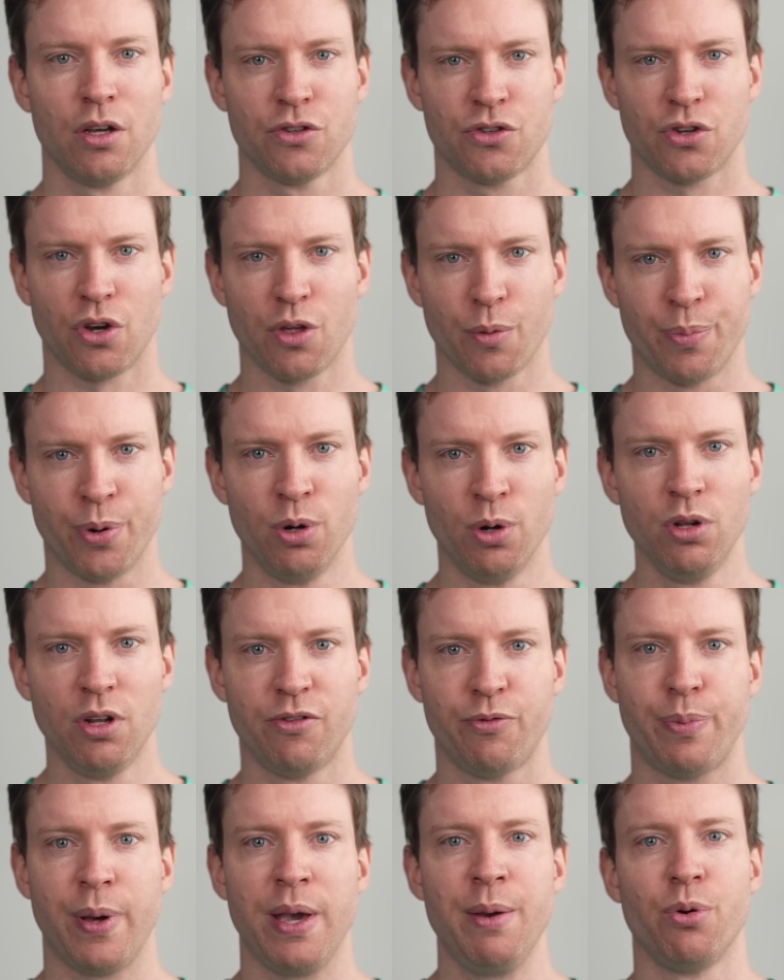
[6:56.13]
So the pool
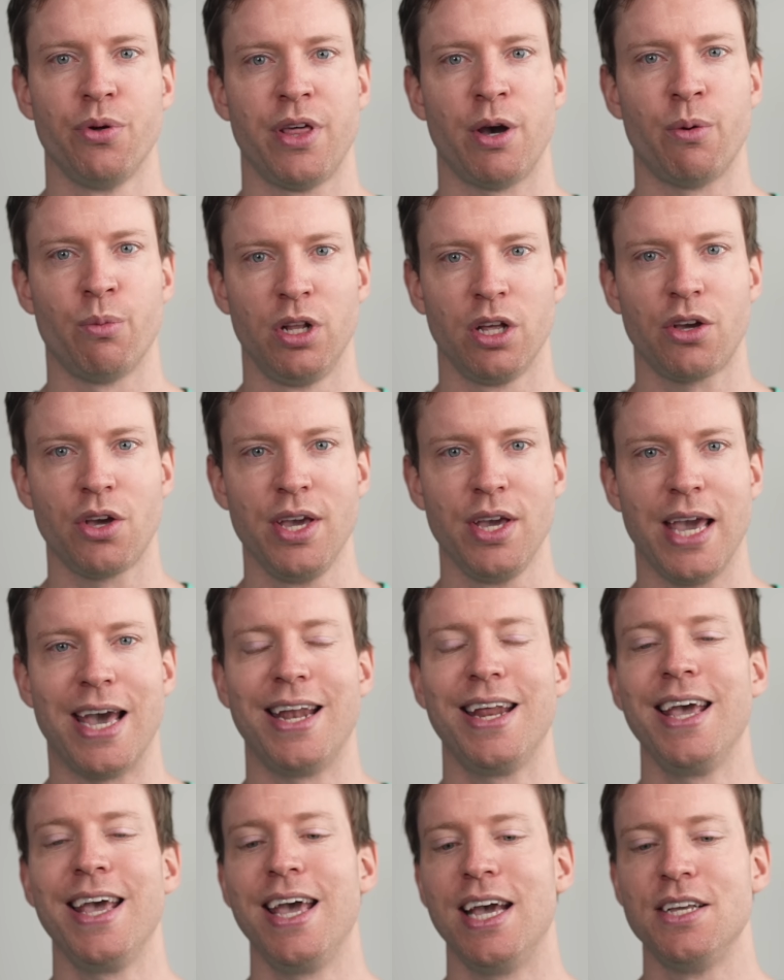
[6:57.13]
of people that we're looking
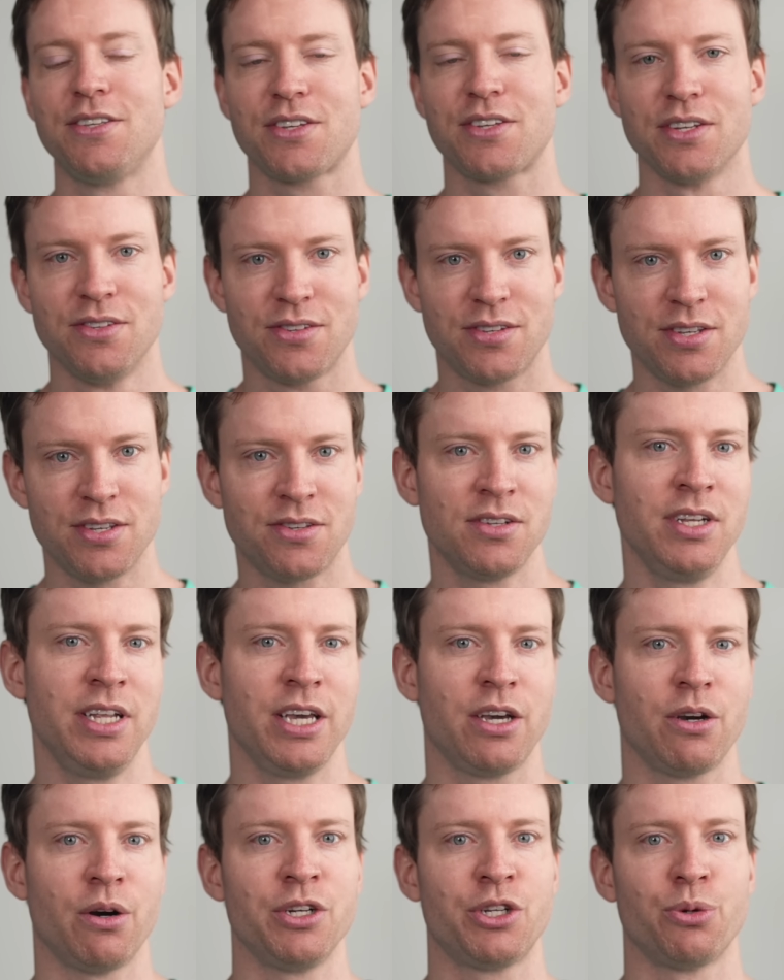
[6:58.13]
at is
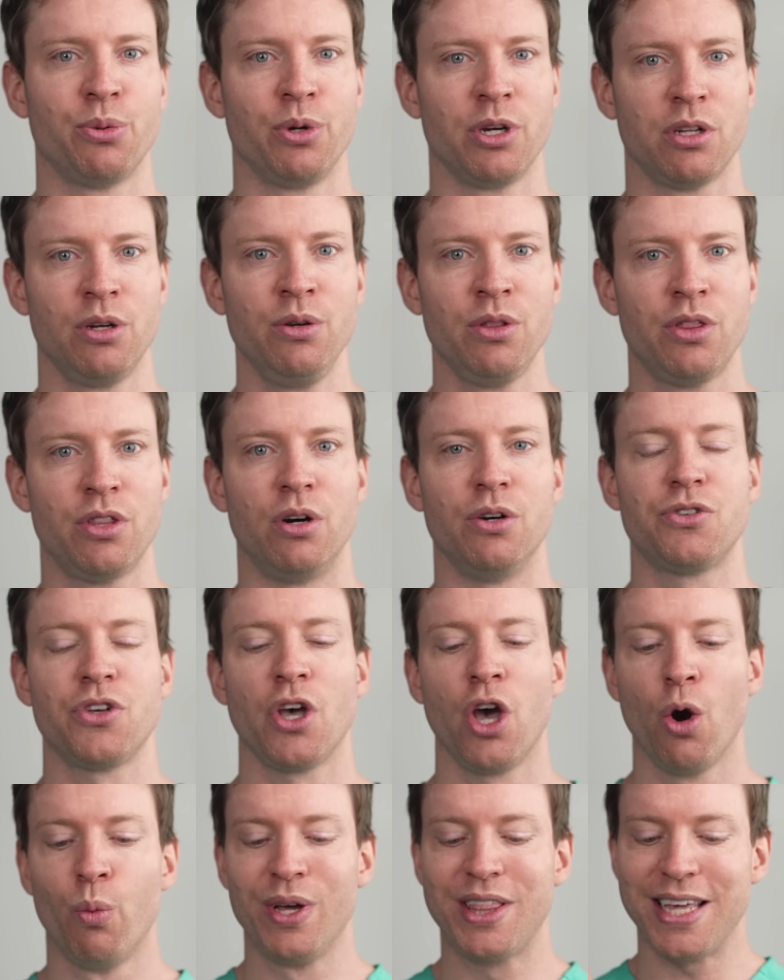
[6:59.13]
consistently going to include those
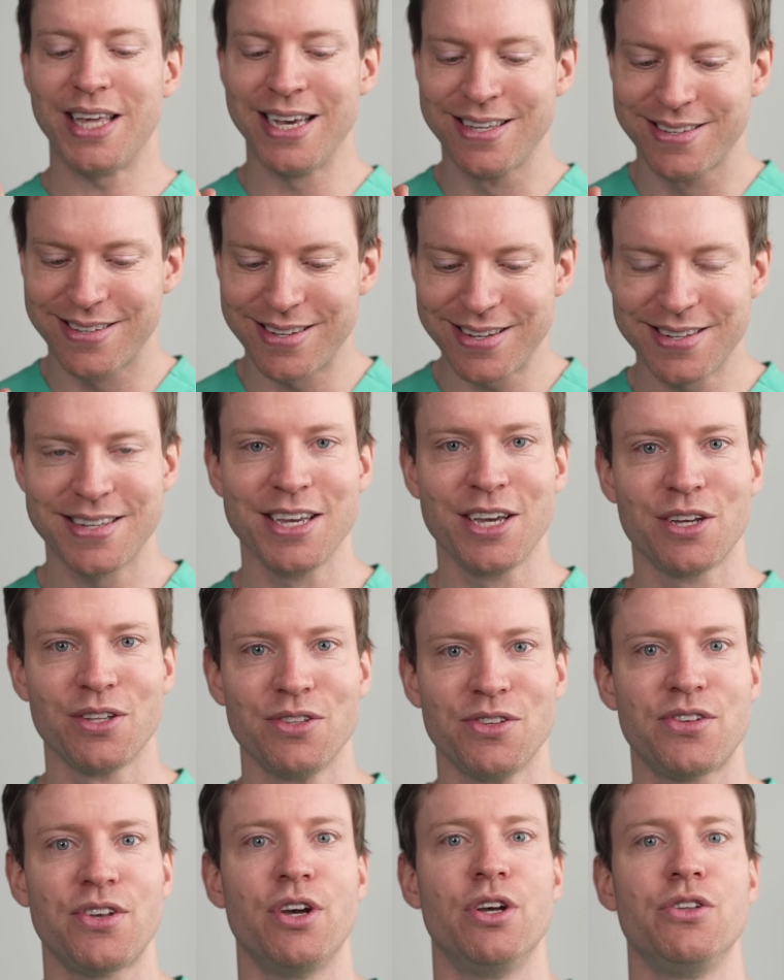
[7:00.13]
with existing
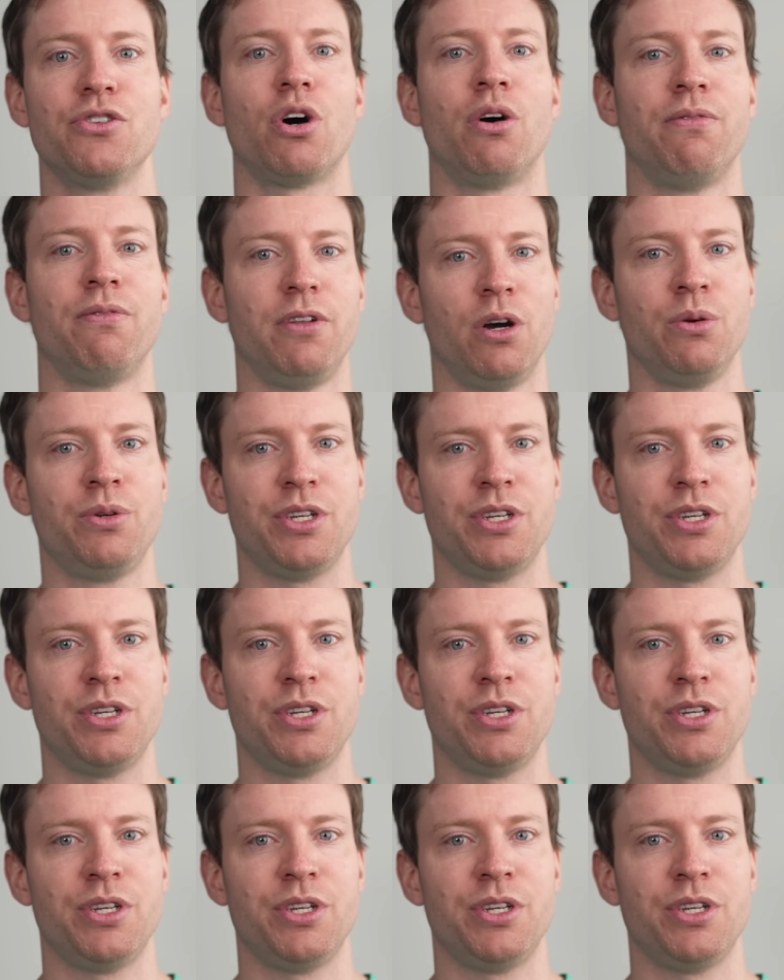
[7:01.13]
concerns of low